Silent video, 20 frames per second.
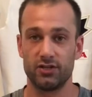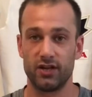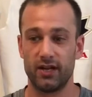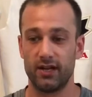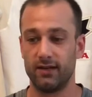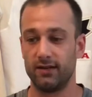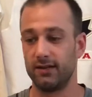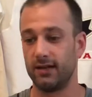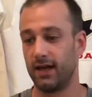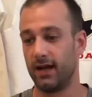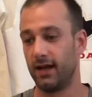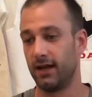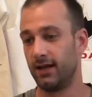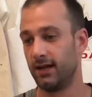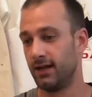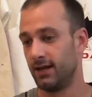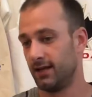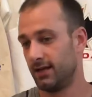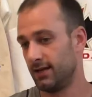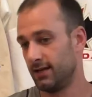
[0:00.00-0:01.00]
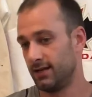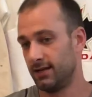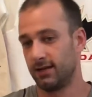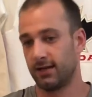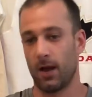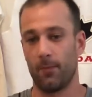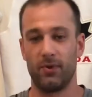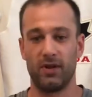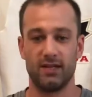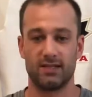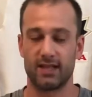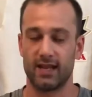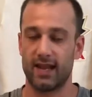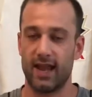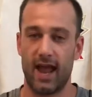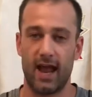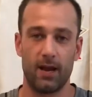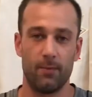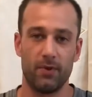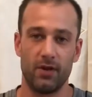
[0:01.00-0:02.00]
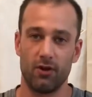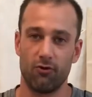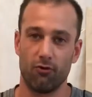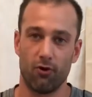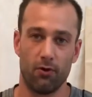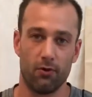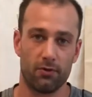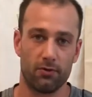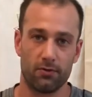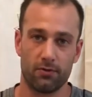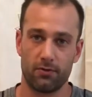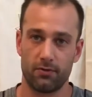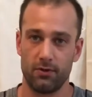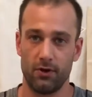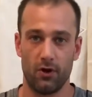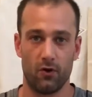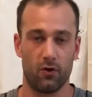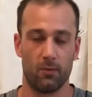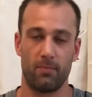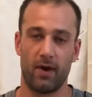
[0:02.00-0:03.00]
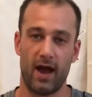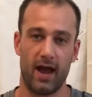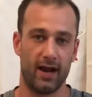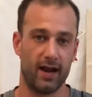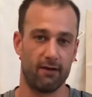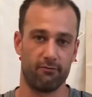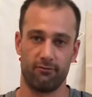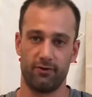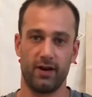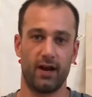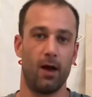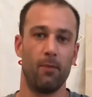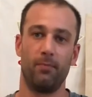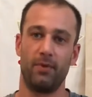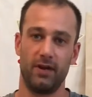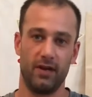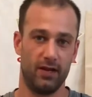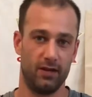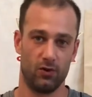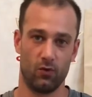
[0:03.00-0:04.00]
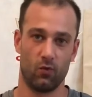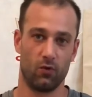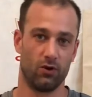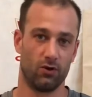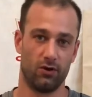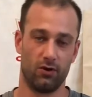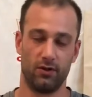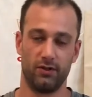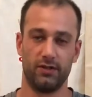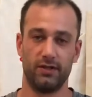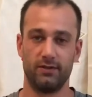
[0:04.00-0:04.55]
And companies like Canopy Growth, are buying every company in the world.